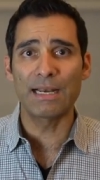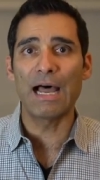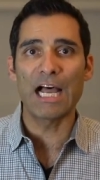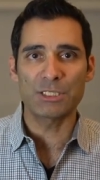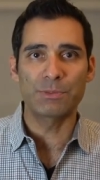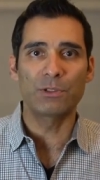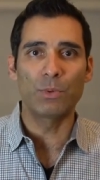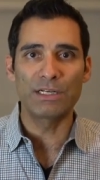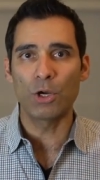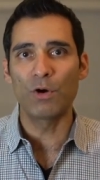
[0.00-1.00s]
to the hospital
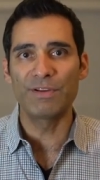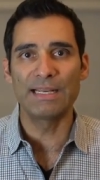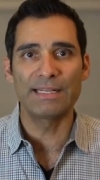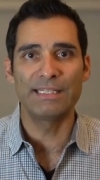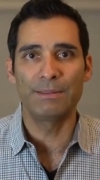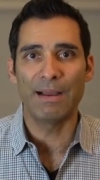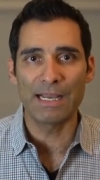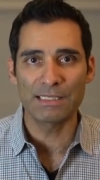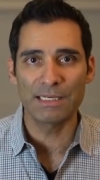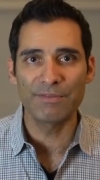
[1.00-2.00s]
with COVID 19
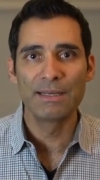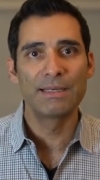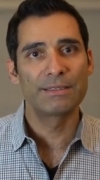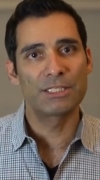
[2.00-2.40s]
positive,